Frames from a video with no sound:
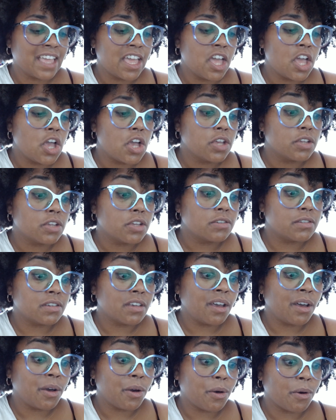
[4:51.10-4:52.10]

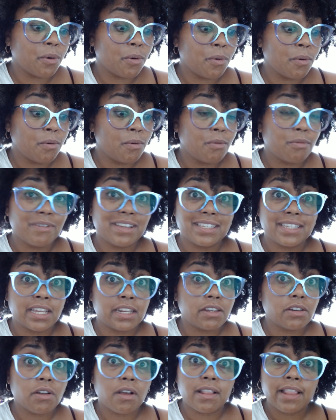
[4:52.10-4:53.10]
So we send
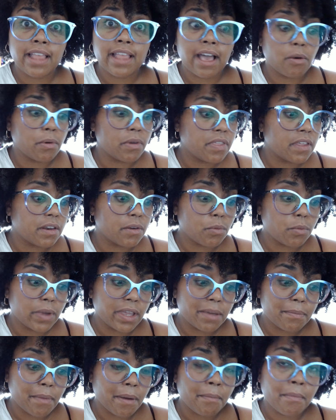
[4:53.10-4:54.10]
it all out. Within a week,
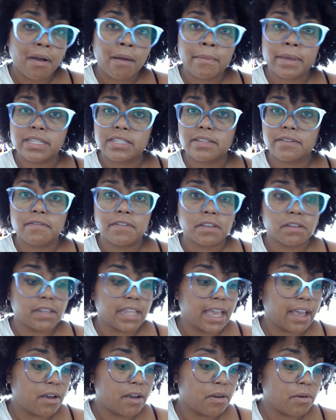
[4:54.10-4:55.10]
my mom gets it filled
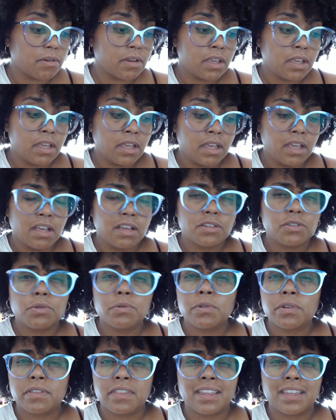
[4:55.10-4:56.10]
out.
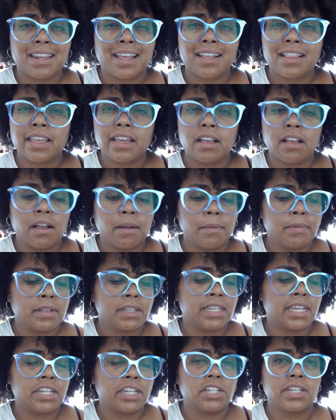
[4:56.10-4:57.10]
Sooner than that, like a couple of
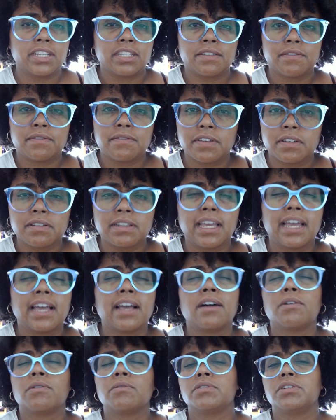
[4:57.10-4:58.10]
days, she gets it filled
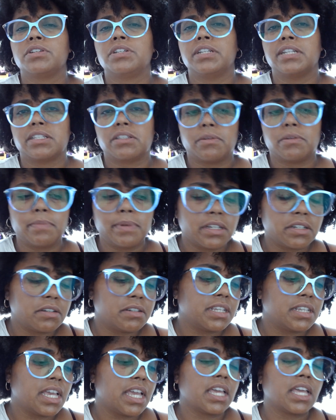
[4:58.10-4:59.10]
out. She gets her picture
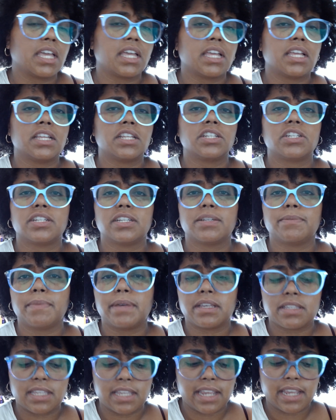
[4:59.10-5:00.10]
taken. She
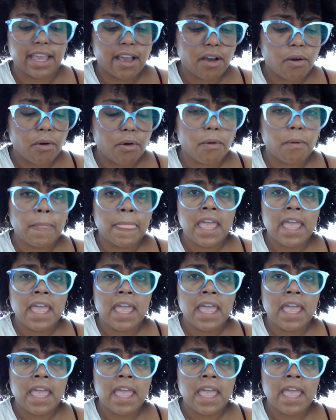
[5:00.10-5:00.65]
mails it out.